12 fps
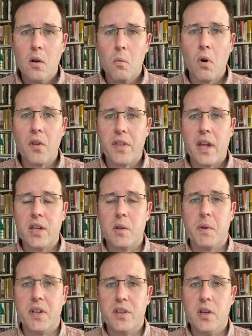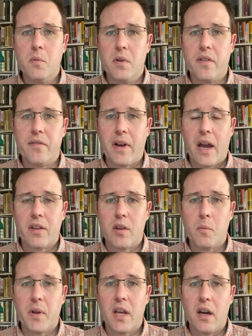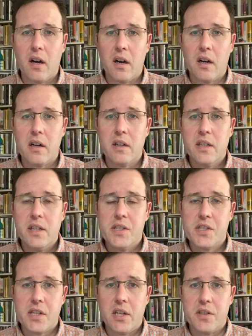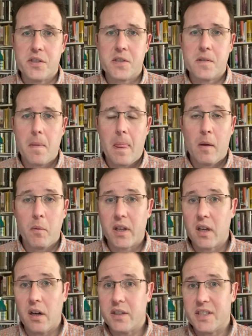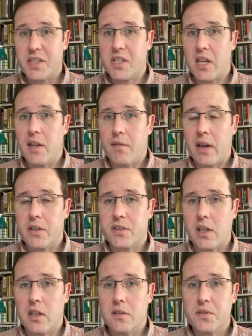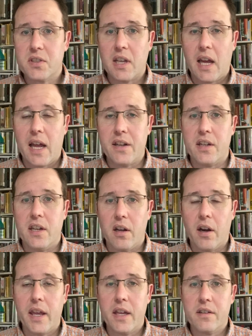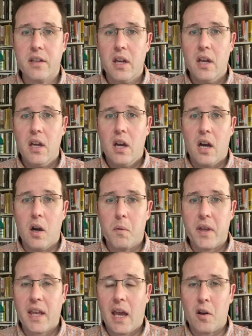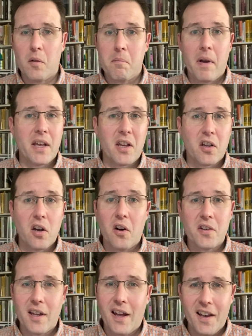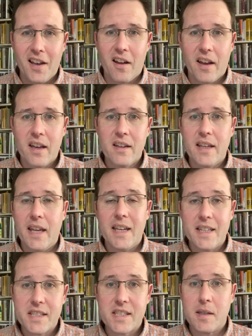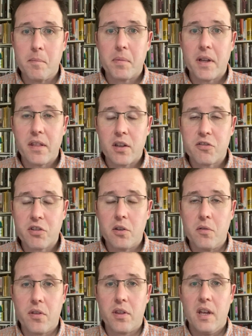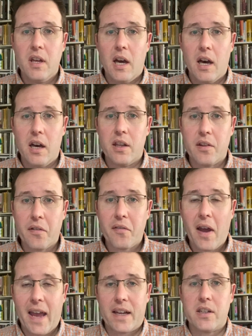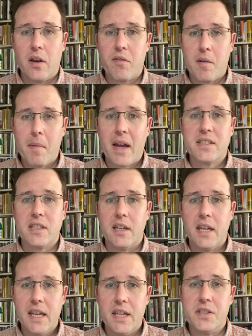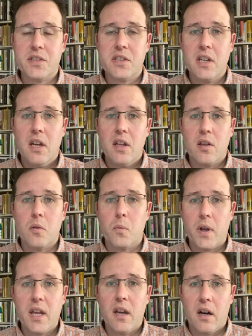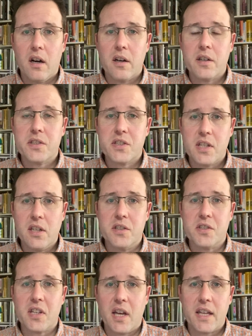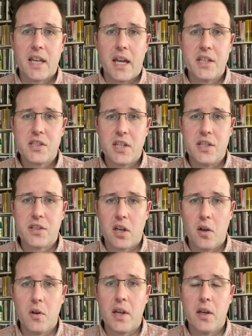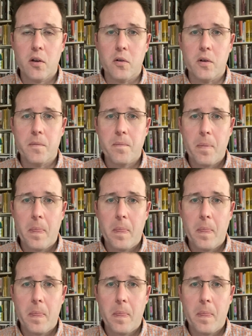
What then do we do with the fact that we are sinners? We can't deceive ourselves and deny it. We cannot make God a liar. It is simply the truth. The fact of the matter is that we are sinners against his holy law.